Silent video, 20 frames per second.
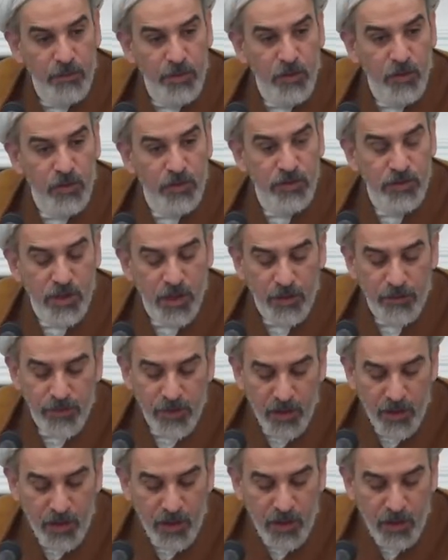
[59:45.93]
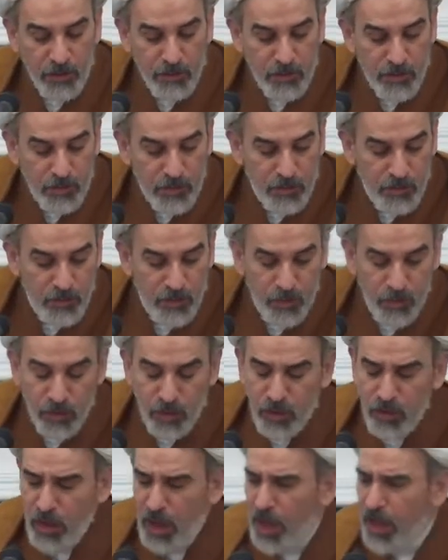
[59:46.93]
Because we
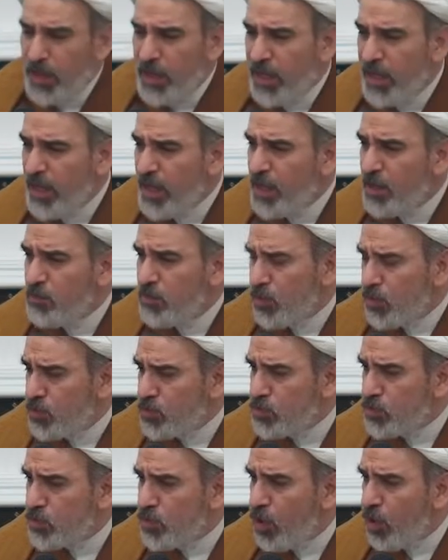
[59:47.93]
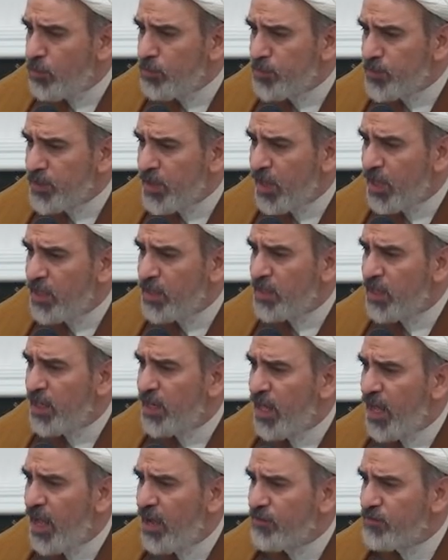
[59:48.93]
will unable to comprehend
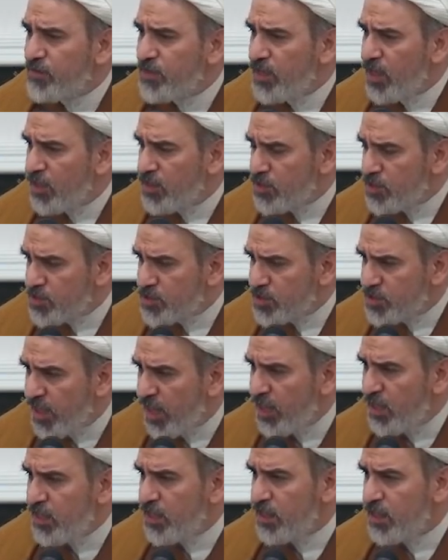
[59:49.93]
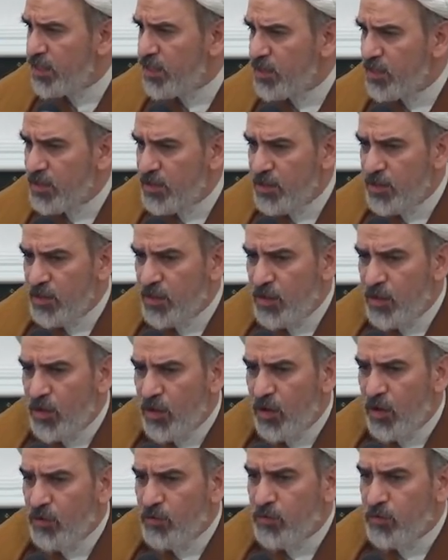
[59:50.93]
and have the understanding
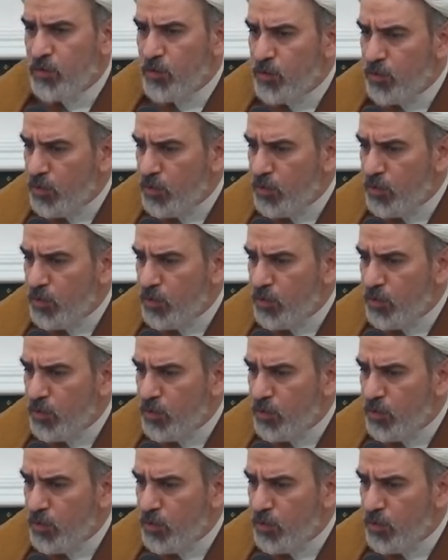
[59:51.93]
of,